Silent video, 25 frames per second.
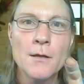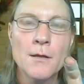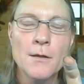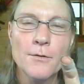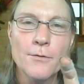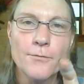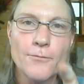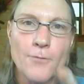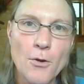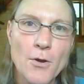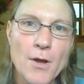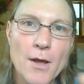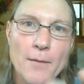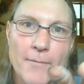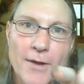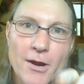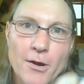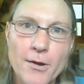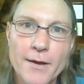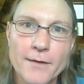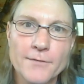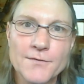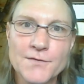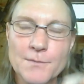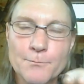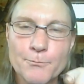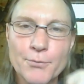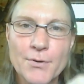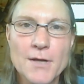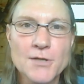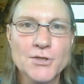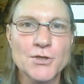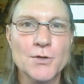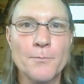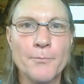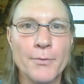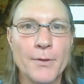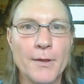throwout bearings and
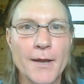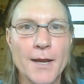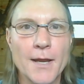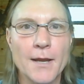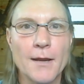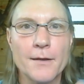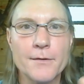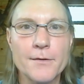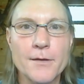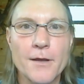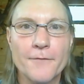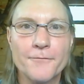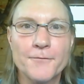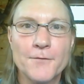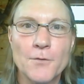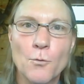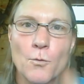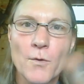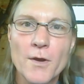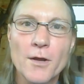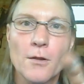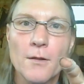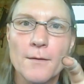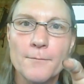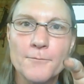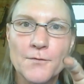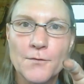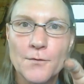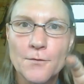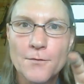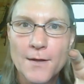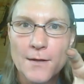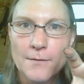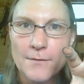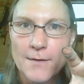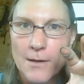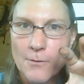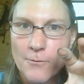pressure plate enough to wiggle them so
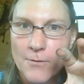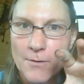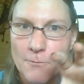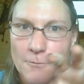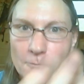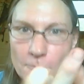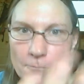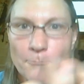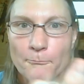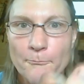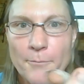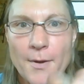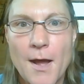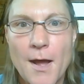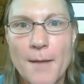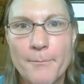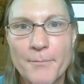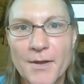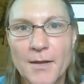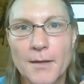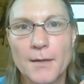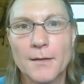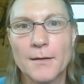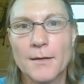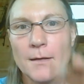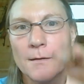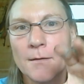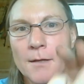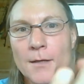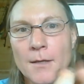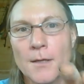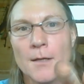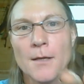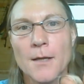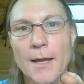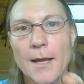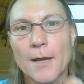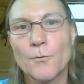that they would pop in and,
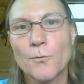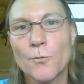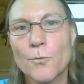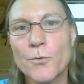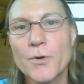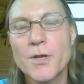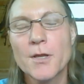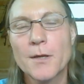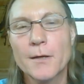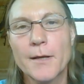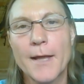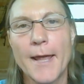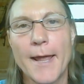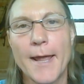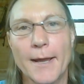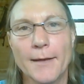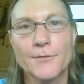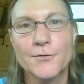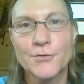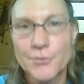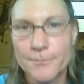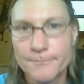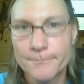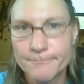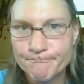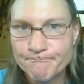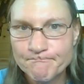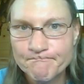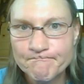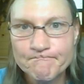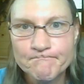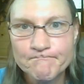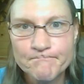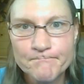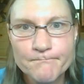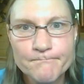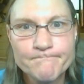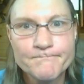and re-engage.
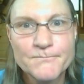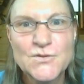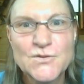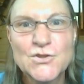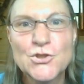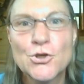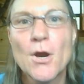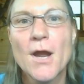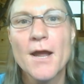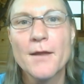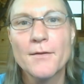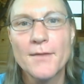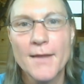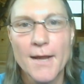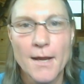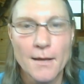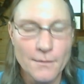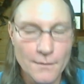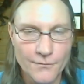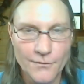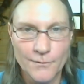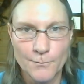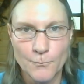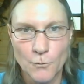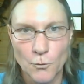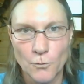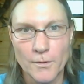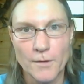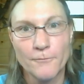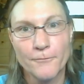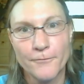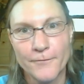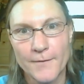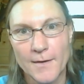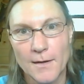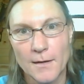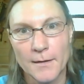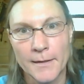Tried that this morning
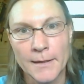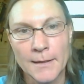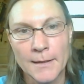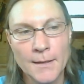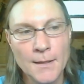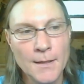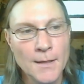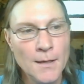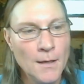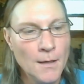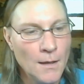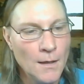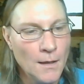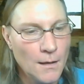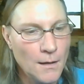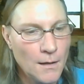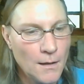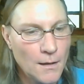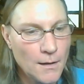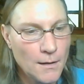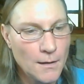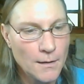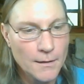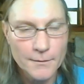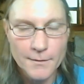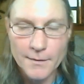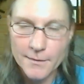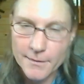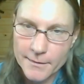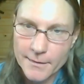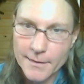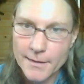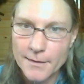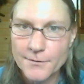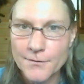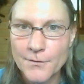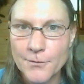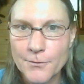finally. Uh, didn't
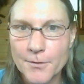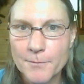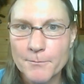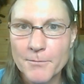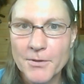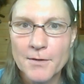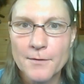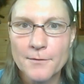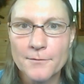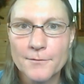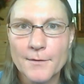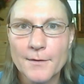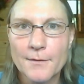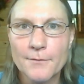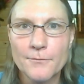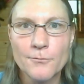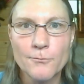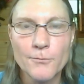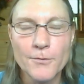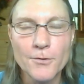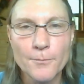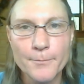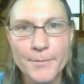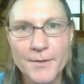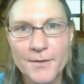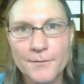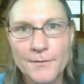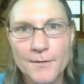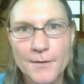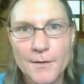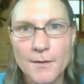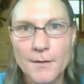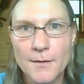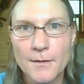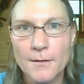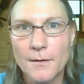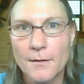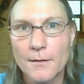get to it because I was real
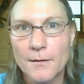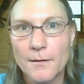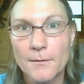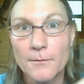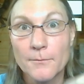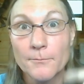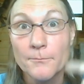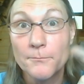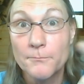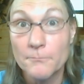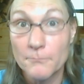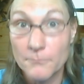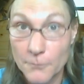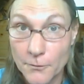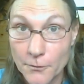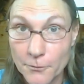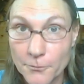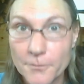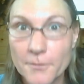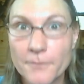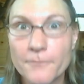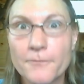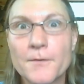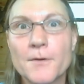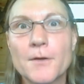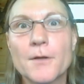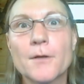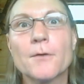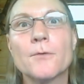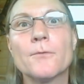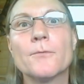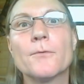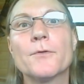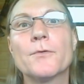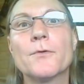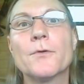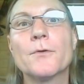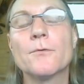busy uh, doing the video
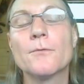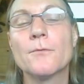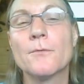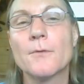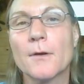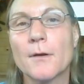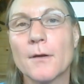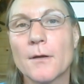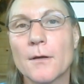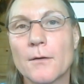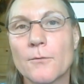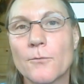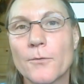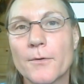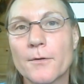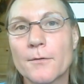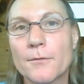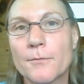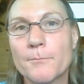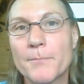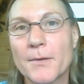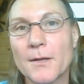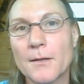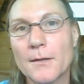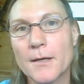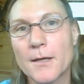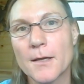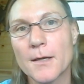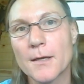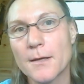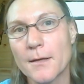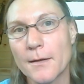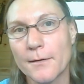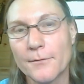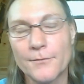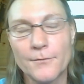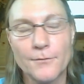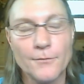with you uh, with Billy
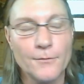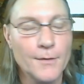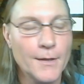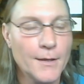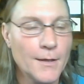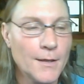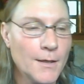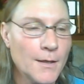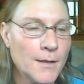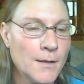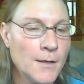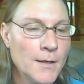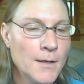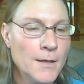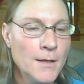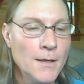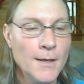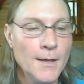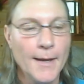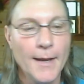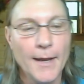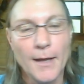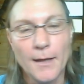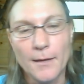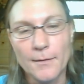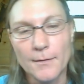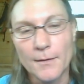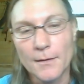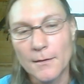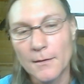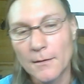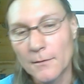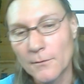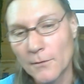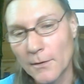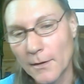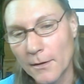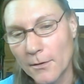yesterday and
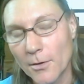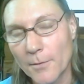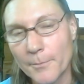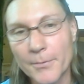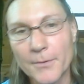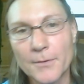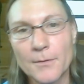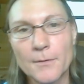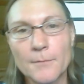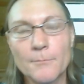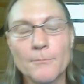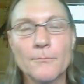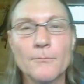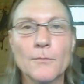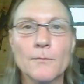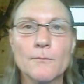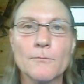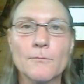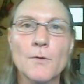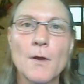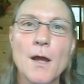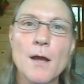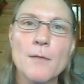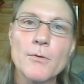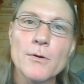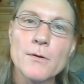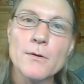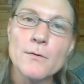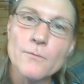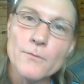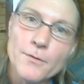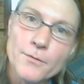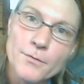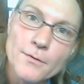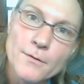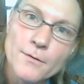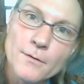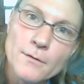then helping Robert
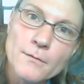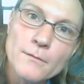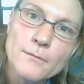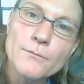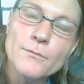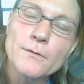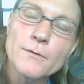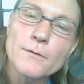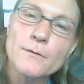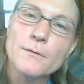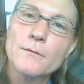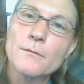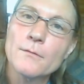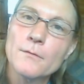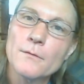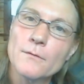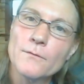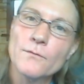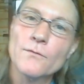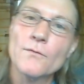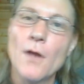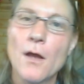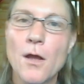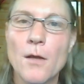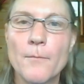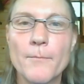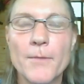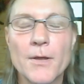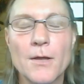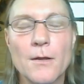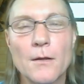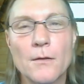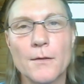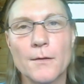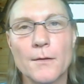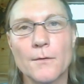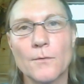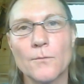with the, the, the,
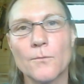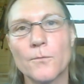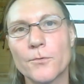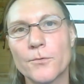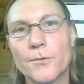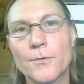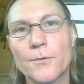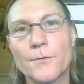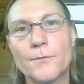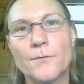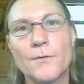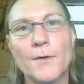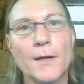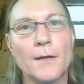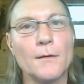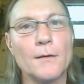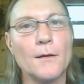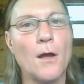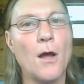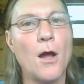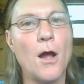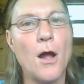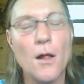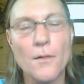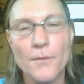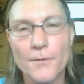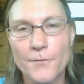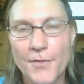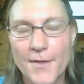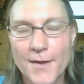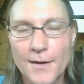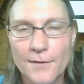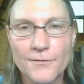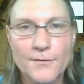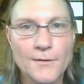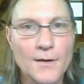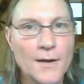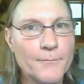sawmill and the woods and all the
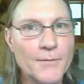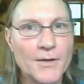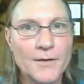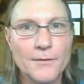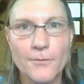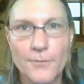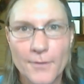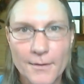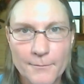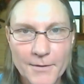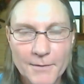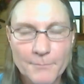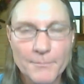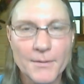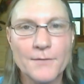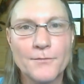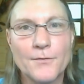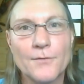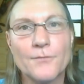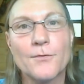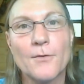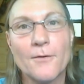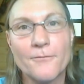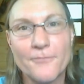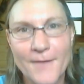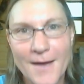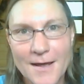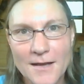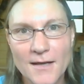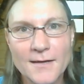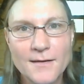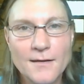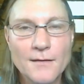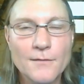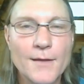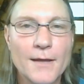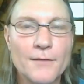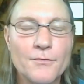things that I've been doing. I've been busy. So I finally
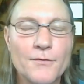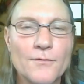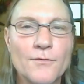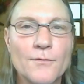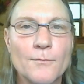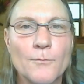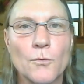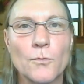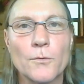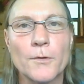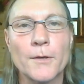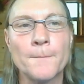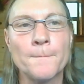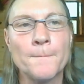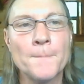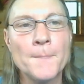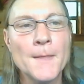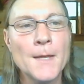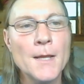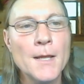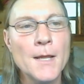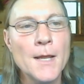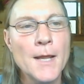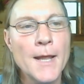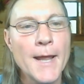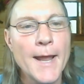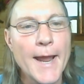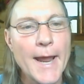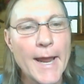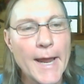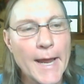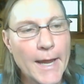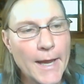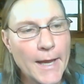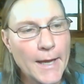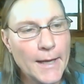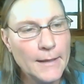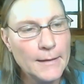did that this morning
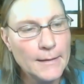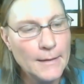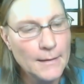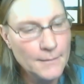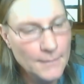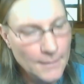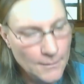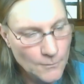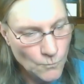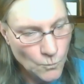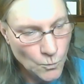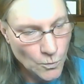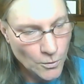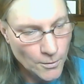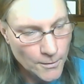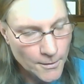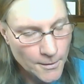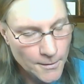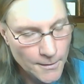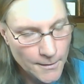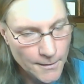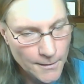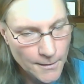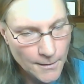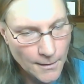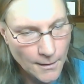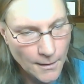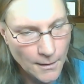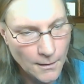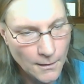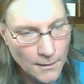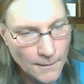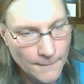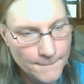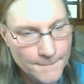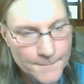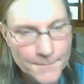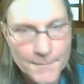and it didn't work.
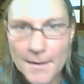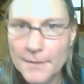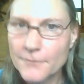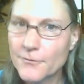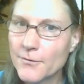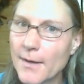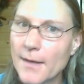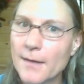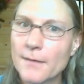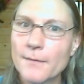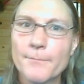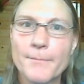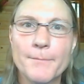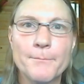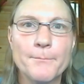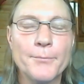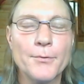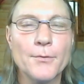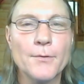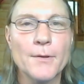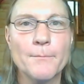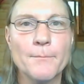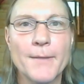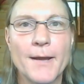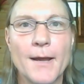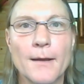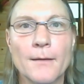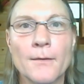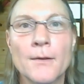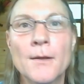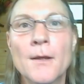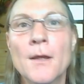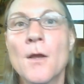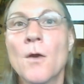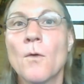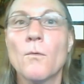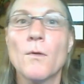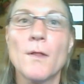Um, I tried to pull it back.
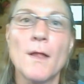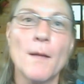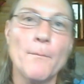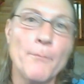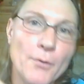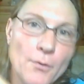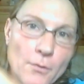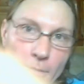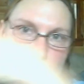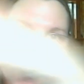Well, I pulled